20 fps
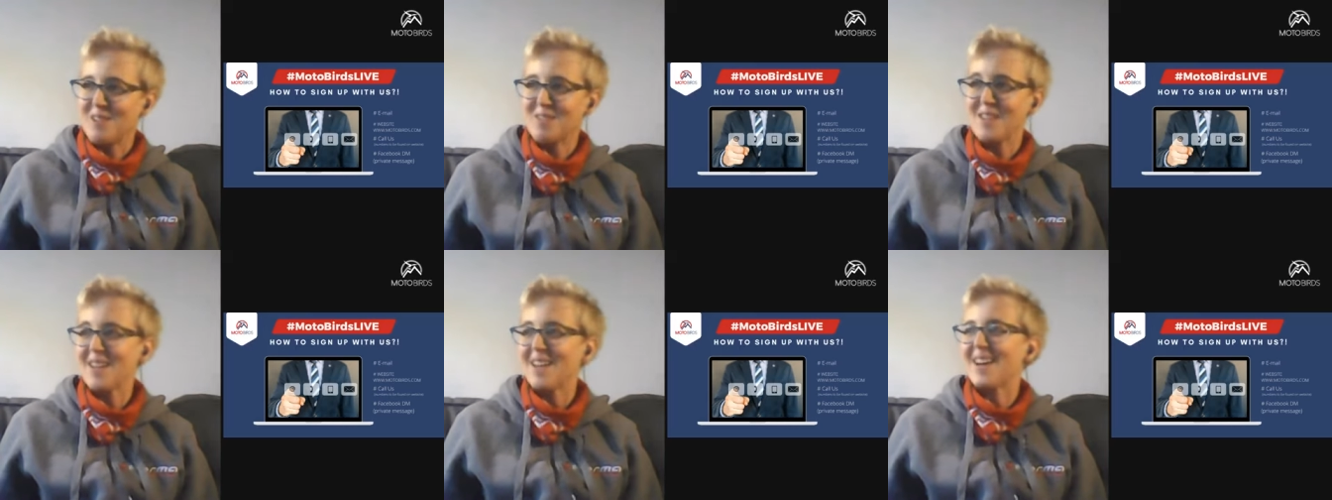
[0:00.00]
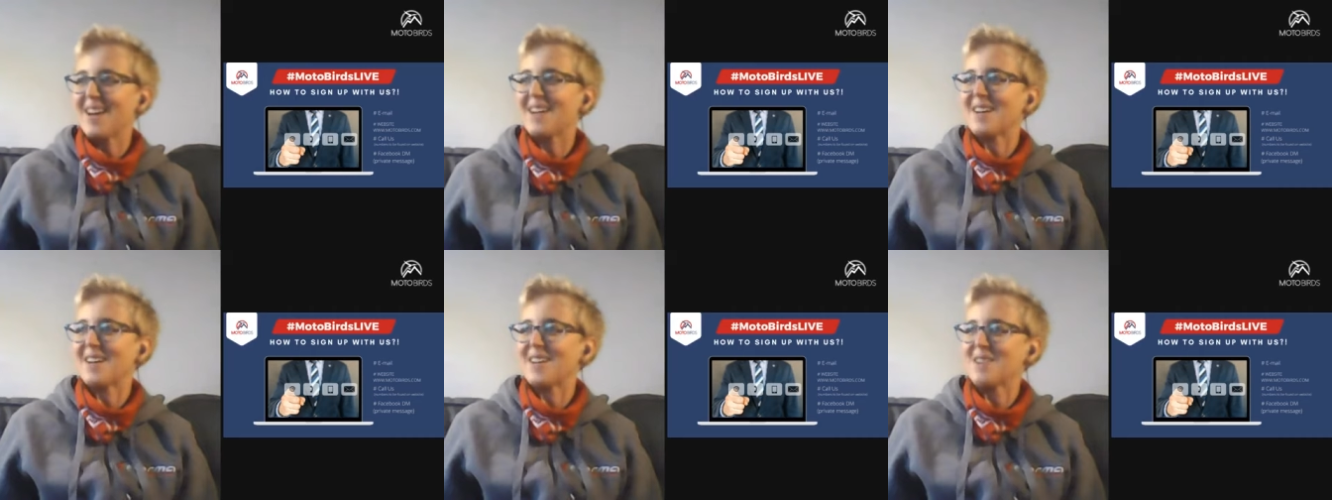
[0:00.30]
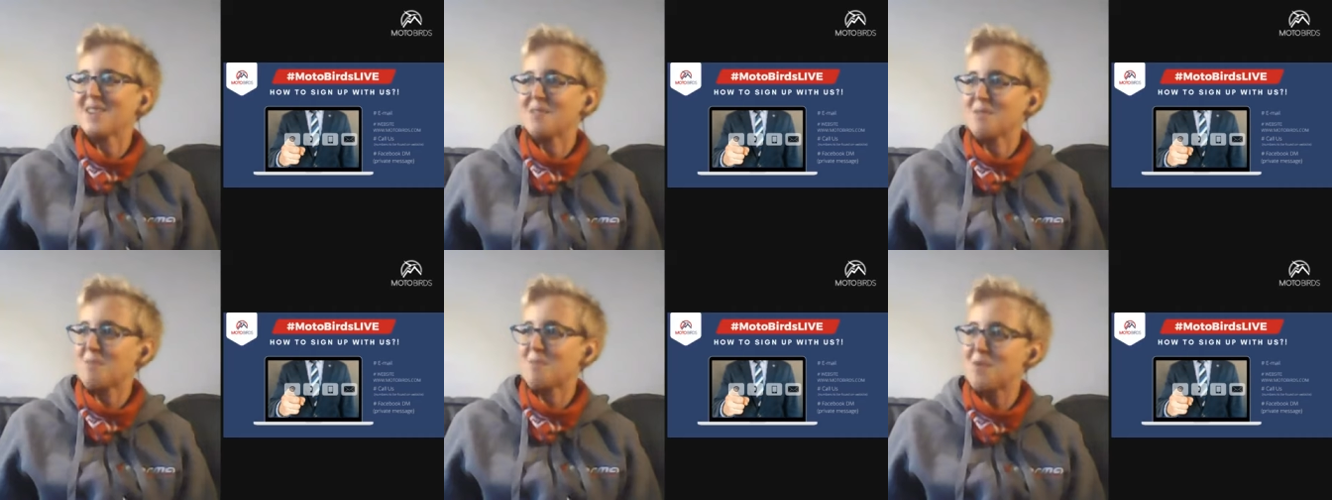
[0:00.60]
Yeah, I
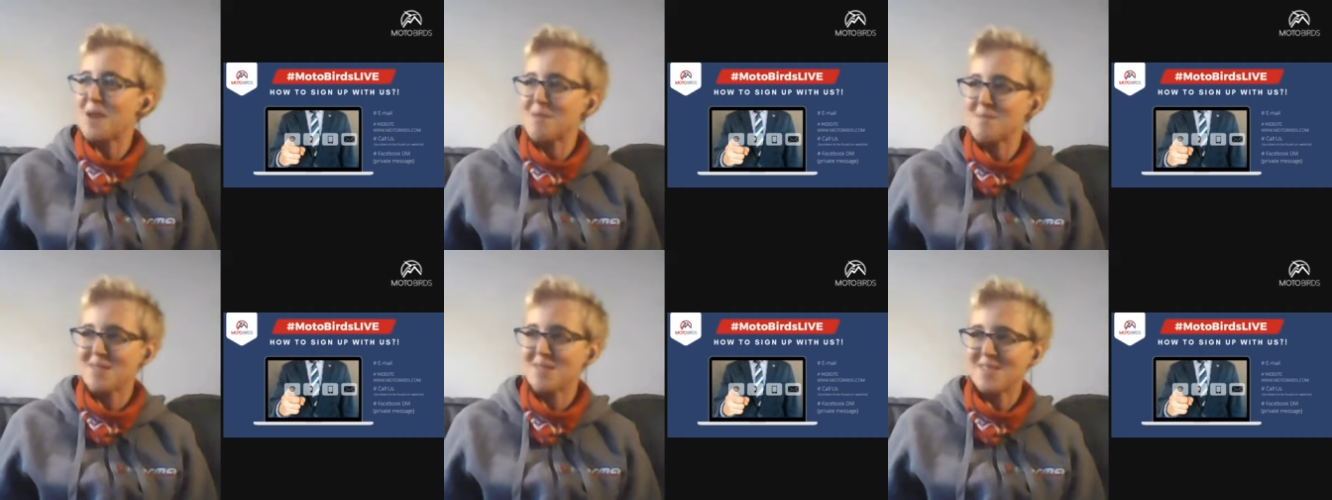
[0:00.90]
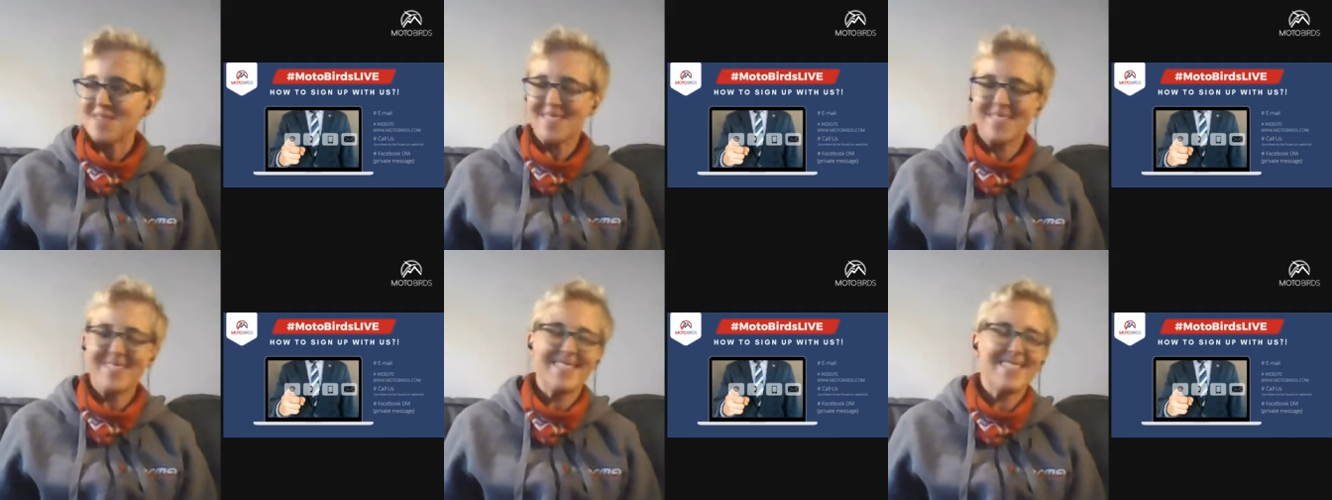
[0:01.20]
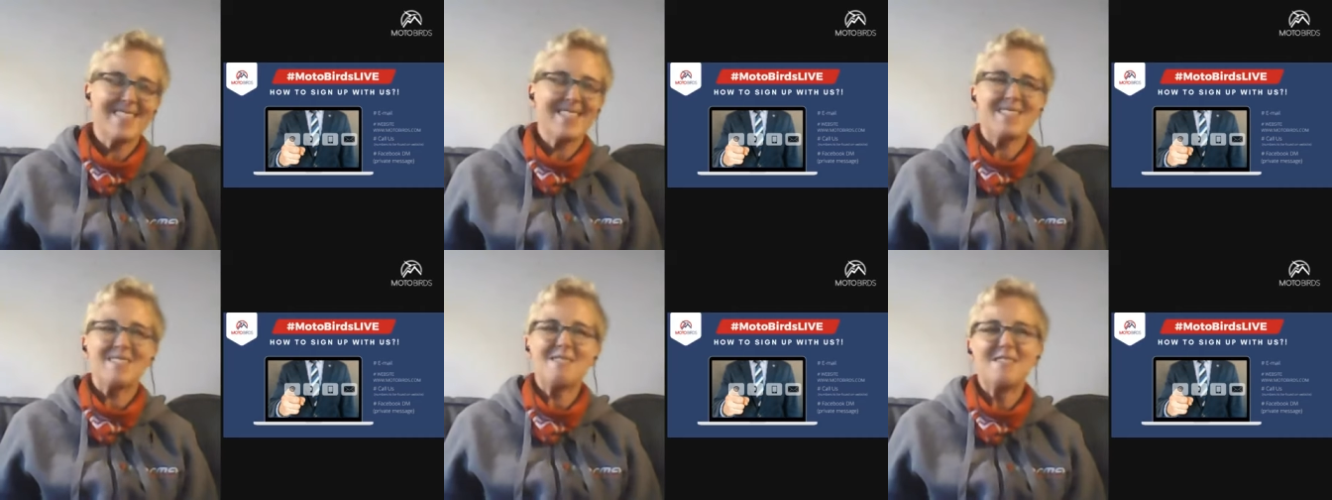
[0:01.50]
heard you promised
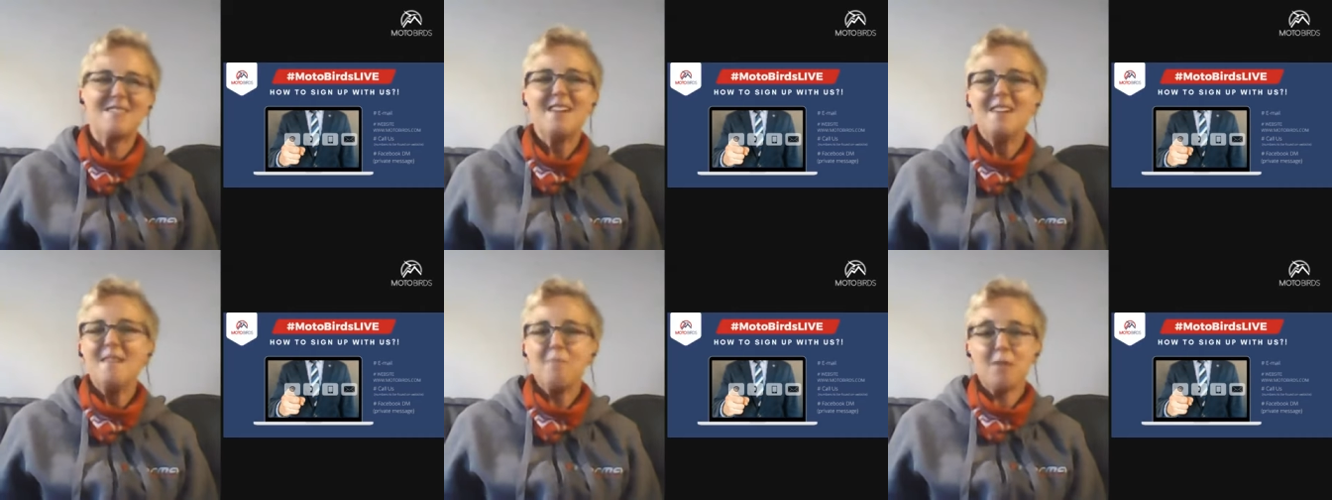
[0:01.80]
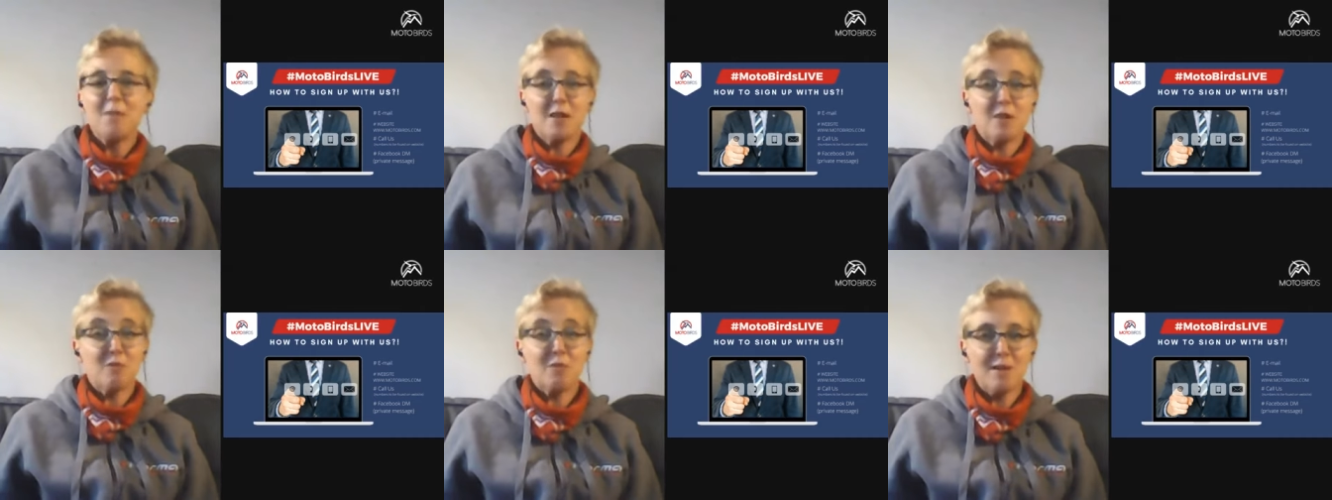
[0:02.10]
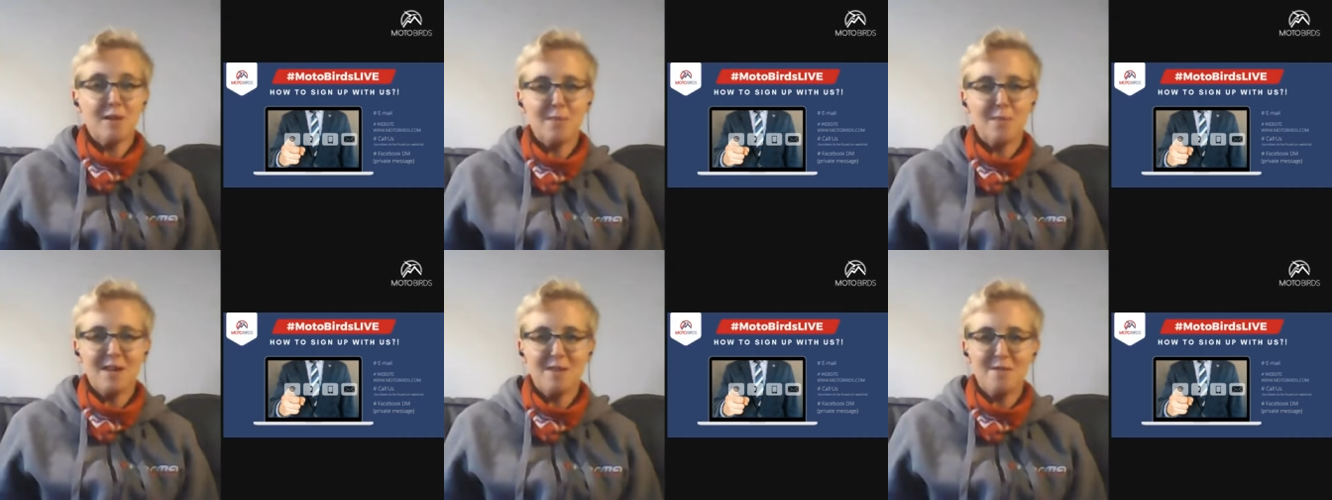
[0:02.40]
this, so it
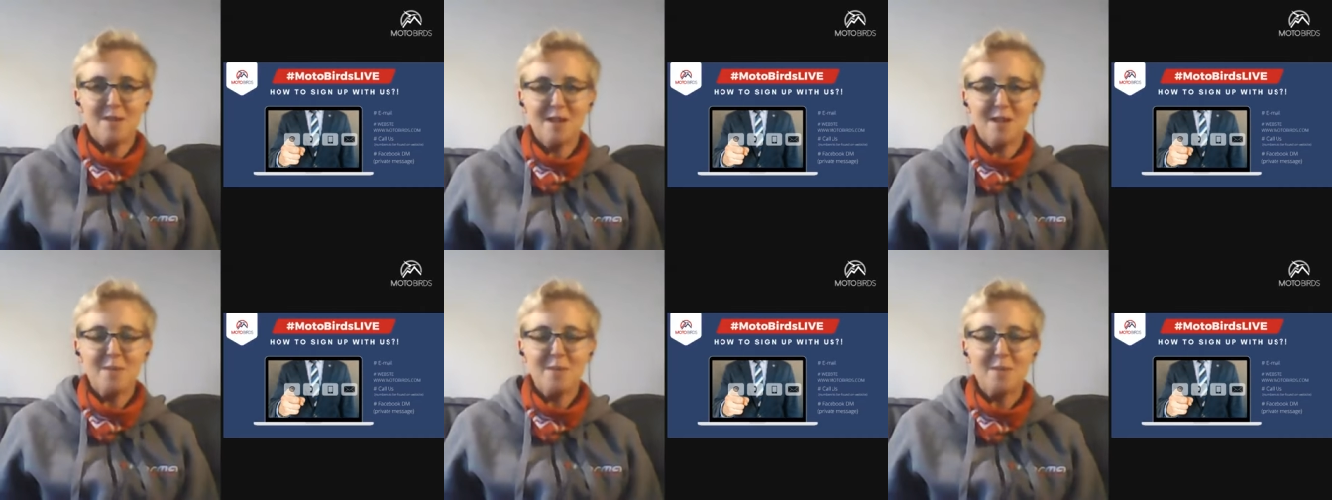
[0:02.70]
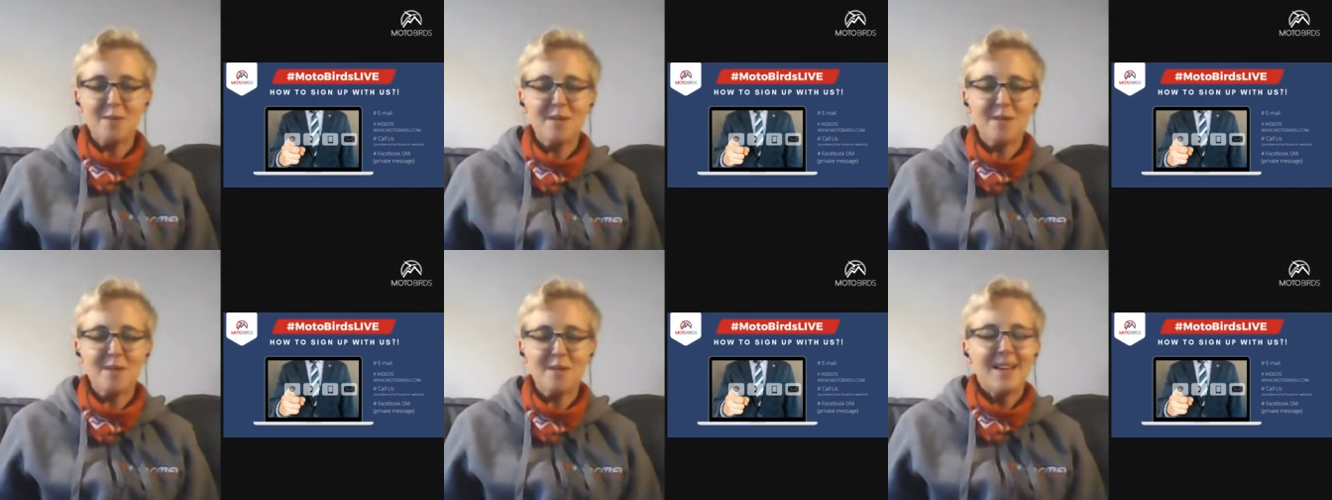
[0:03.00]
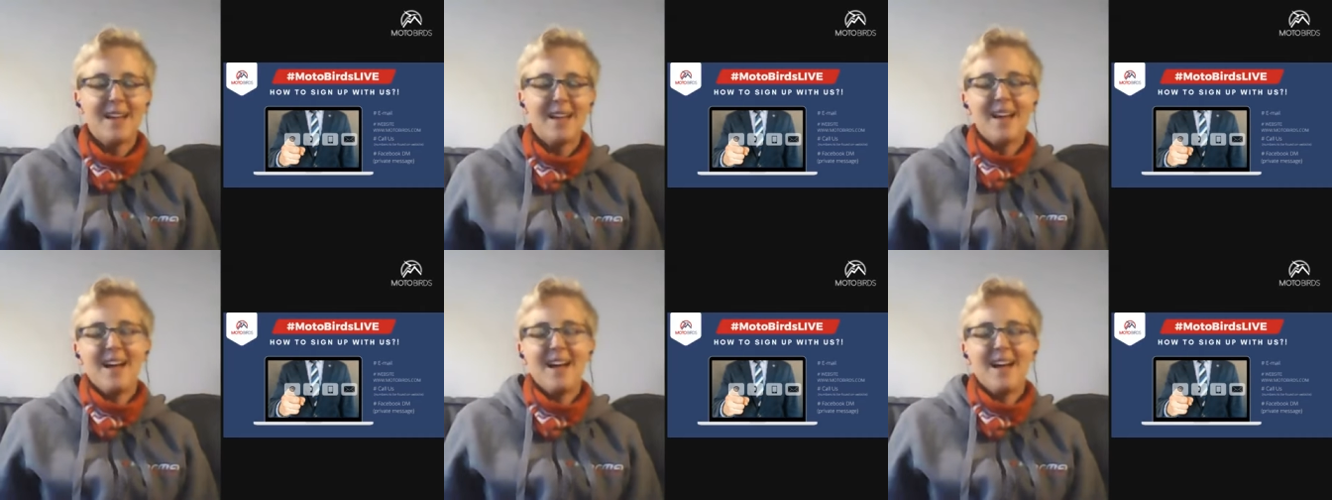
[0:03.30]
will be available.